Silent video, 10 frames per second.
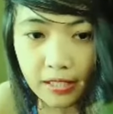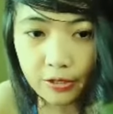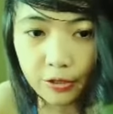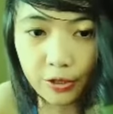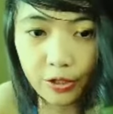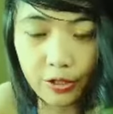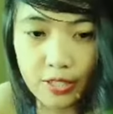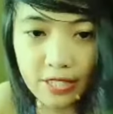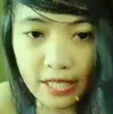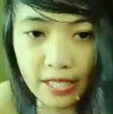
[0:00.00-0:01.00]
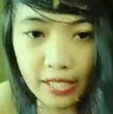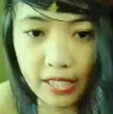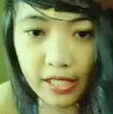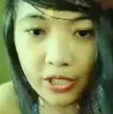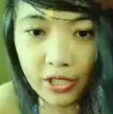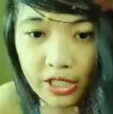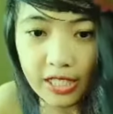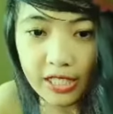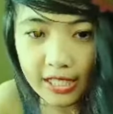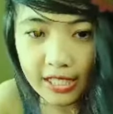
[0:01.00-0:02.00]
Uh, to use he,
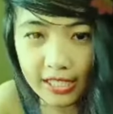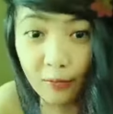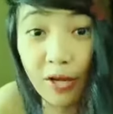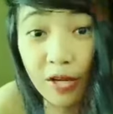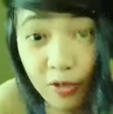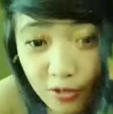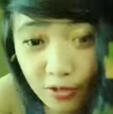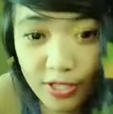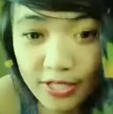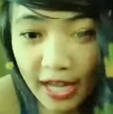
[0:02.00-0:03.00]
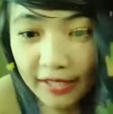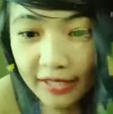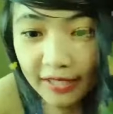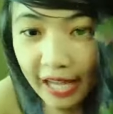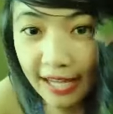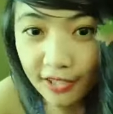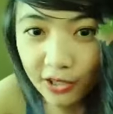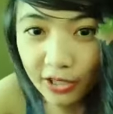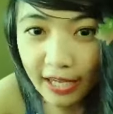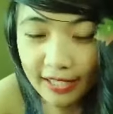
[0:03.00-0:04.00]
she, it. We are also studying
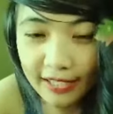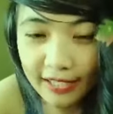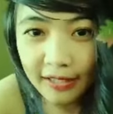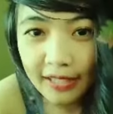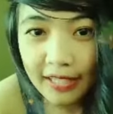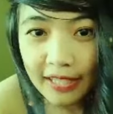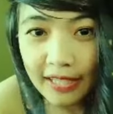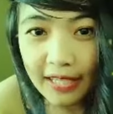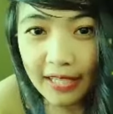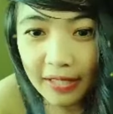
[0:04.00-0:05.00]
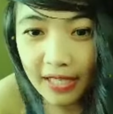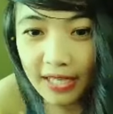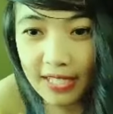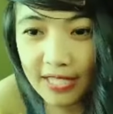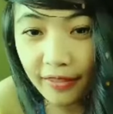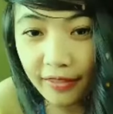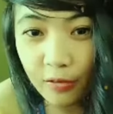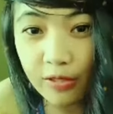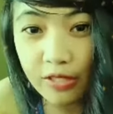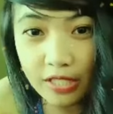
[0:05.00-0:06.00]
Aichan. Yes. Uh, because
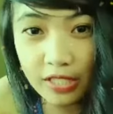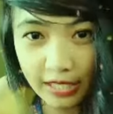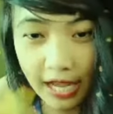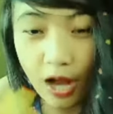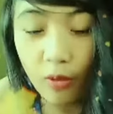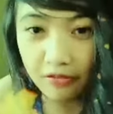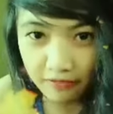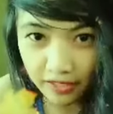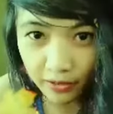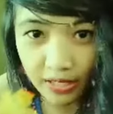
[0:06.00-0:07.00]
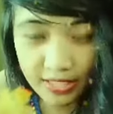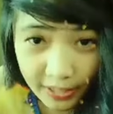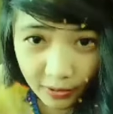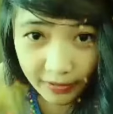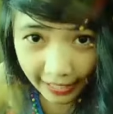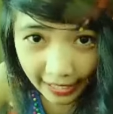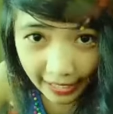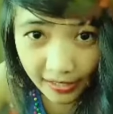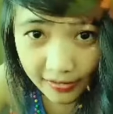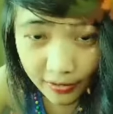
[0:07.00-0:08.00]
other would see our video. Is it
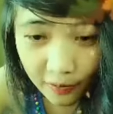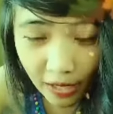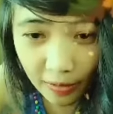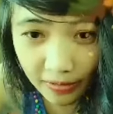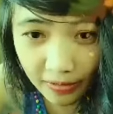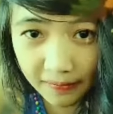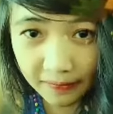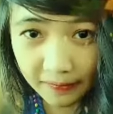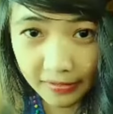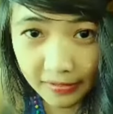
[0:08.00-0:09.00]
okay? No problem? Okay.